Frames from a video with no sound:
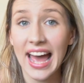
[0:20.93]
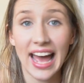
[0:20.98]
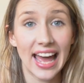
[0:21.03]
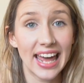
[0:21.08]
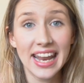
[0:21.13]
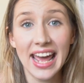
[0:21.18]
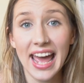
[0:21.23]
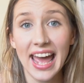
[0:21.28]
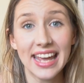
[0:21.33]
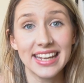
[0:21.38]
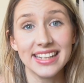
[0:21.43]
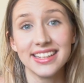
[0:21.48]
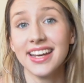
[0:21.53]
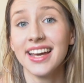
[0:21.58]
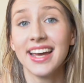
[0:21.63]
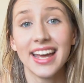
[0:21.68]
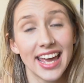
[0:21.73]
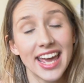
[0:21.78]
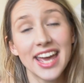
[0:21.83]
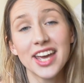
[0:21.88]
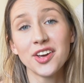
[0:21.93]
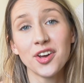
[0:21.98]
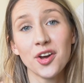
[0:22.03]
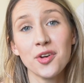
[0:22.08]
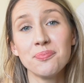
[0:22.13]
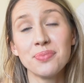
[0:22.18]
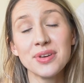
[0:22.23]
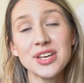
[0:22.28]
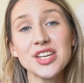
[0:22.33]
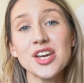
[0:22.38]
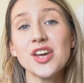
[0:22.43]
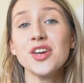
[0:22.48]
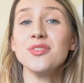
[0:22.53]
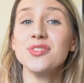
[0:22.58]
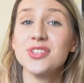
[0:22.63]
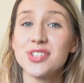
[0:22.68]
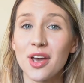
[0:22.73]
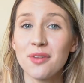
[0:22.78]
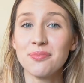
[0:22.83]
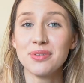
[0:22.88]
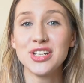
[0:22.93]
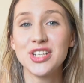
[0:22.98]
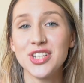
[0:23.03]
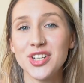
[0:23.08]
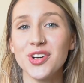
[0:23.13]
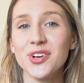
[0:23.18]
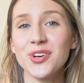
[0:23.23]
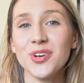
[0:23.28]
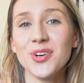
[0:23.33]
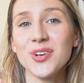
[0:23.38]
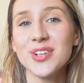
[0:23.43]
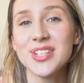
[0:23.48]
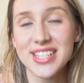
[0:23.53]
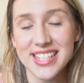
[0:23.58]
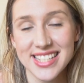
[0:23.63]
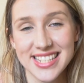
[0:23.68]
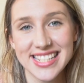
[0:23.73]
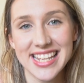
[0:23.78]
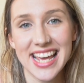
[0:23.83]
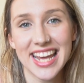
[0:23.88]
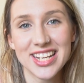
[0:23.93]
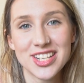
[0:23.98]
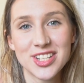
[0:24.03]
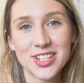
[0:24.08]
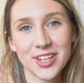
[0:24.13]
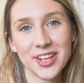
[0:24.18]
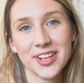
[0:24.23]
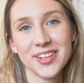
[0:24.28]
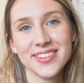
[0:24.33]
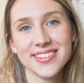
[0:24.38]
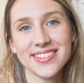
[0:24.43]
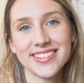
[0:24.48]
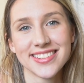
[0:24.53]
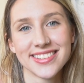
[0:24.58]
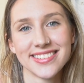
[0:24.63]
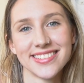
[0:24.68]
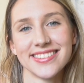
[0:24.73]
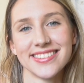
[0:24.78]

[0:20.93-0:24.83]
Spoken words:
and hey, it could be you, so be sure to stay tuned.